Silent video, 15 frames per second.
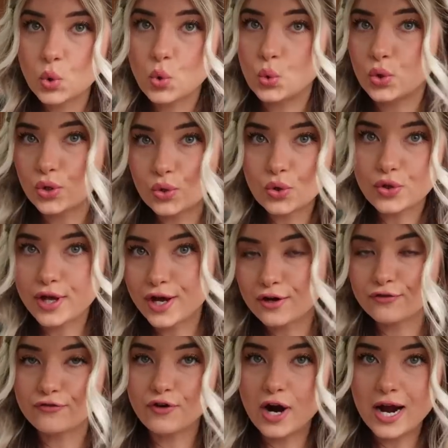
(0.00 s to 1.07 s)
oil that you're
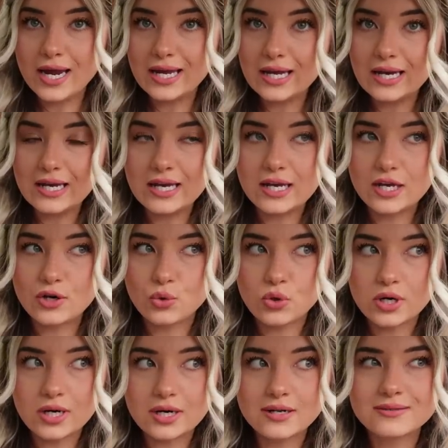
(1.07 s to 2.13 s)
frying it in
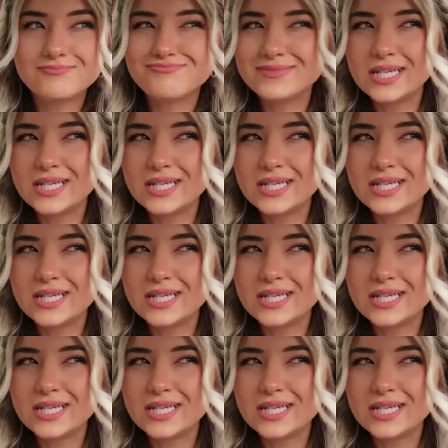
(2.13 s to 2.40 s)
or